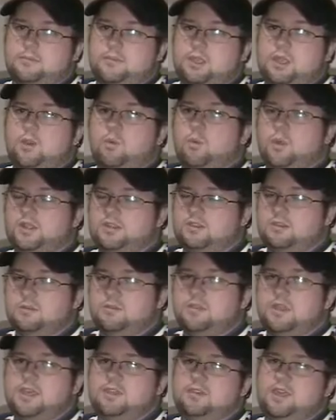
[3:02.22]
What do you
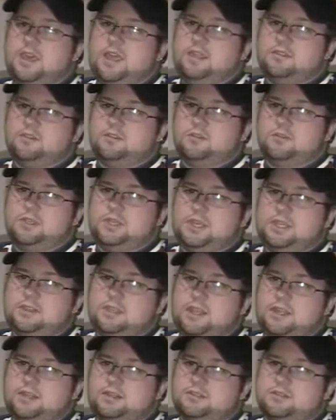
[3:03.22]
think they had to do to get that
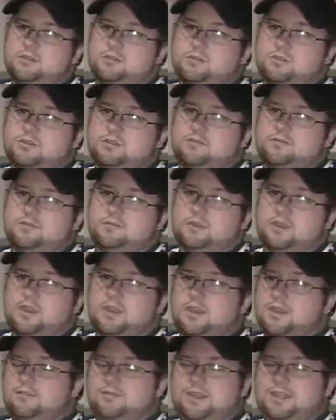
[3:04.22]
exclusive?
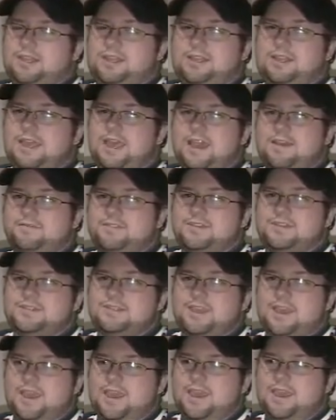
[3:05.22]
They didn't have to
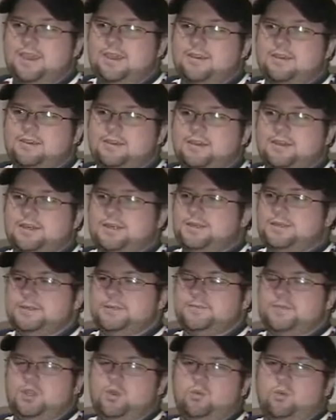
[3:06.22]
say,
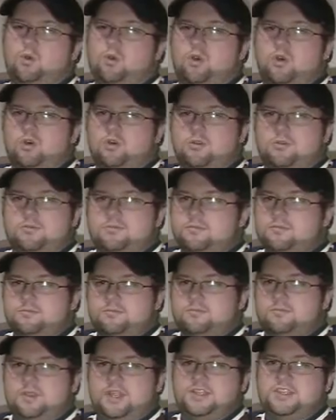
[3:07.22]
we'll
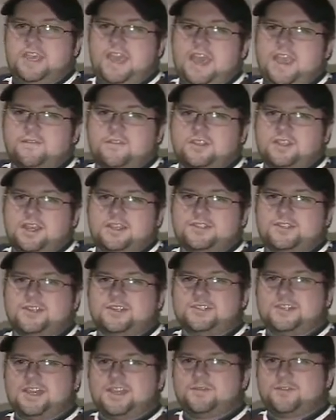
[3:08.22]
let you advertise on our
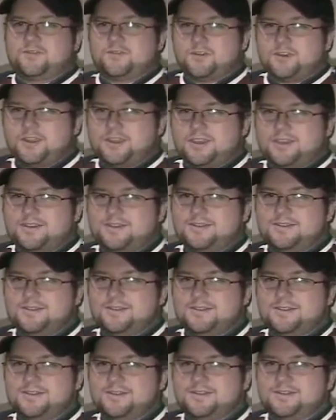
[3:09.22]
site for free.
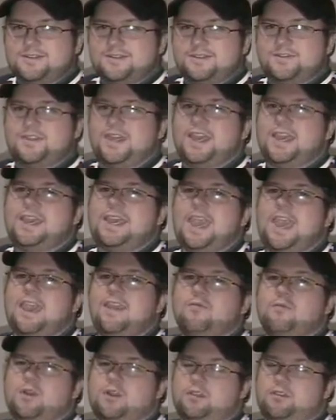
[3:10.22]
They gave
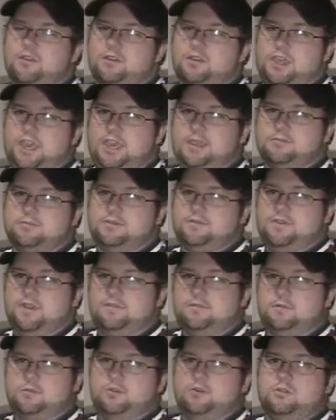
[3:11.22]
one of their games a
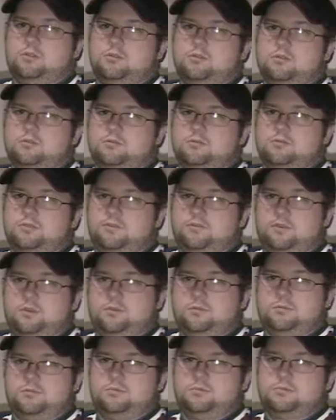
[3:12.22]
favorable review
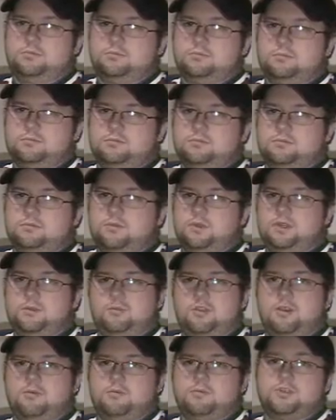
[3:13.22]
when it
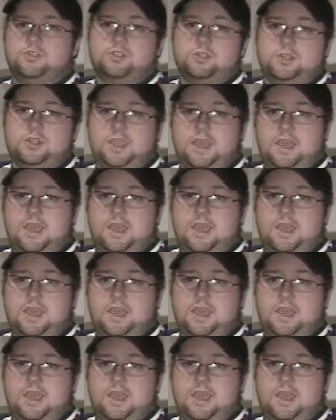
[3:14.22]
probably shouldn't